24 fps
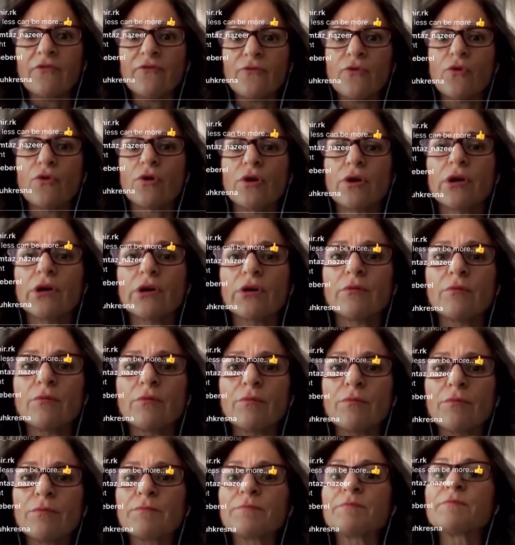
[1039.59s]
for
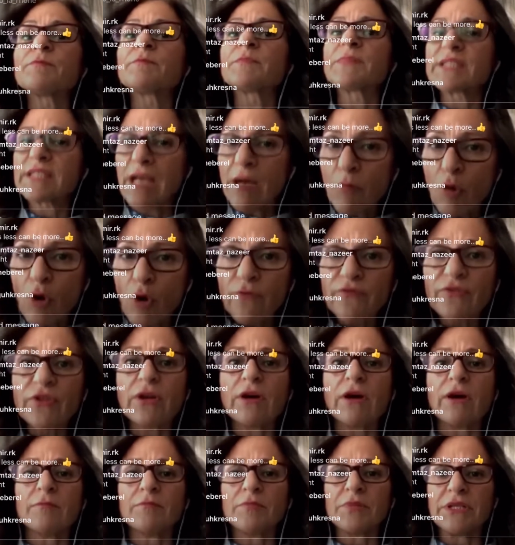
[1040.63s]
some of the
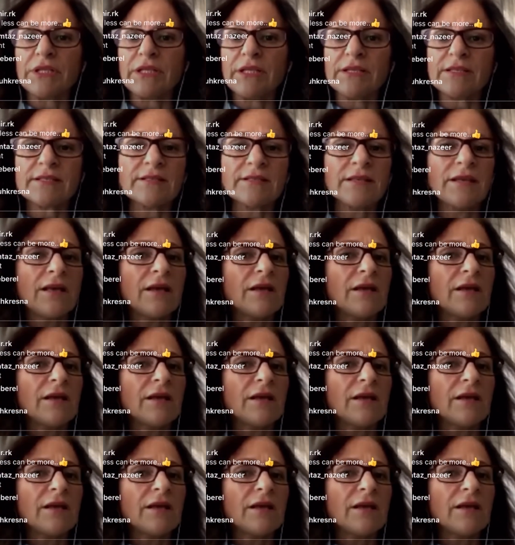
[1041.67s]
companies